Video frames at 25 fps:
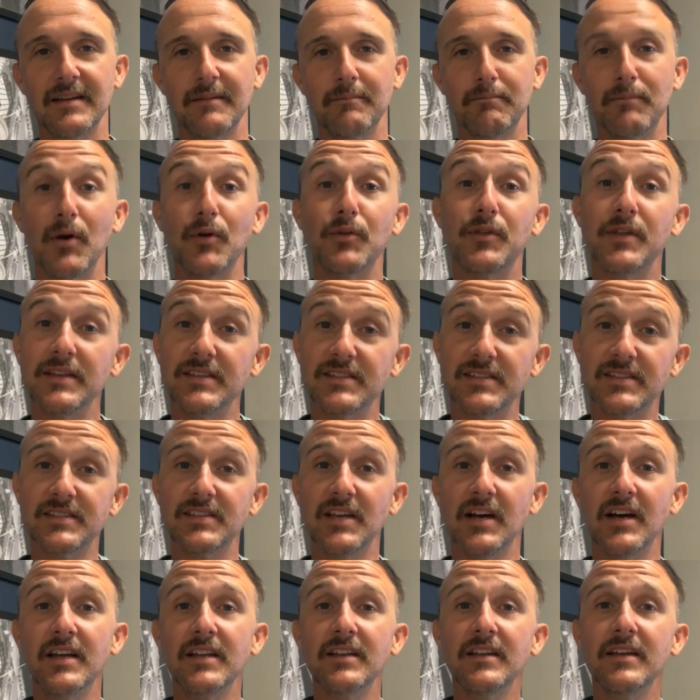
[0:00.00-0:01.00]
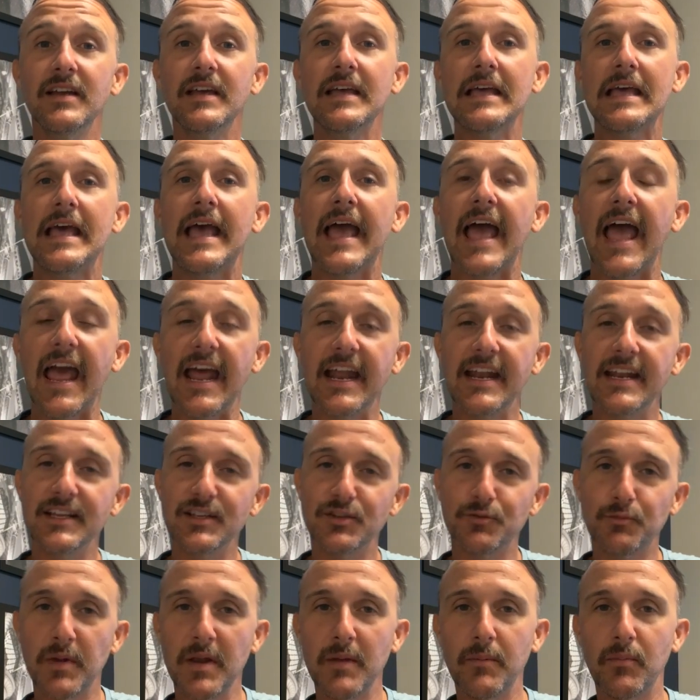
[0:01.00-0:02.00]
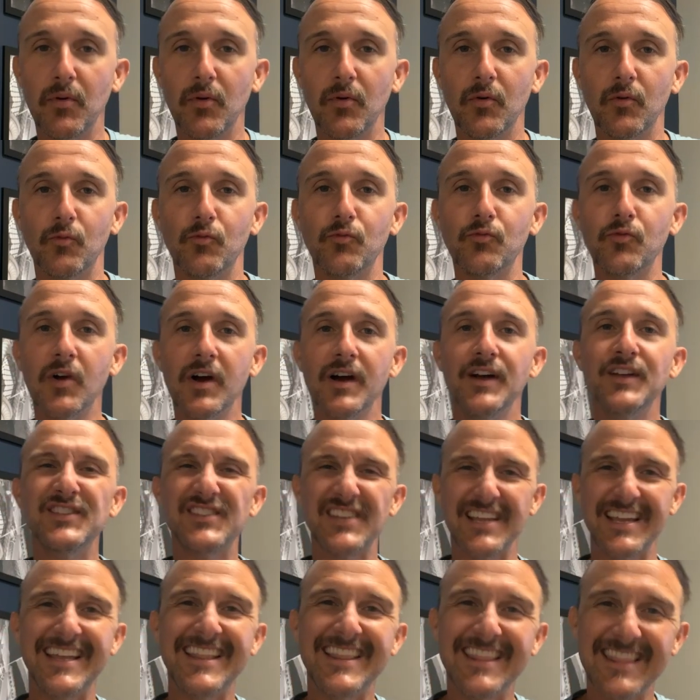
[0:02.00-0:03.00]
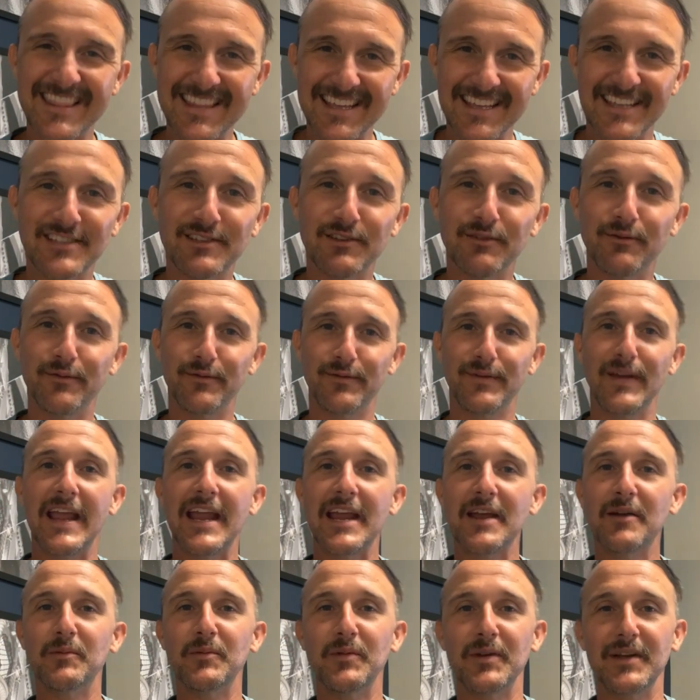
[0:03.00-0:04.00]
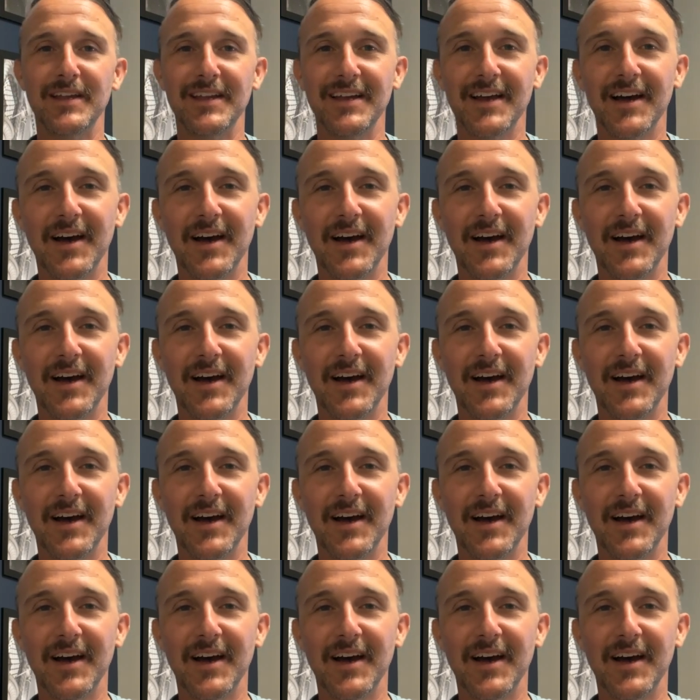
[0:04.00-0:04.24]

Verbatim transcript: both his son and his people, runs in this family.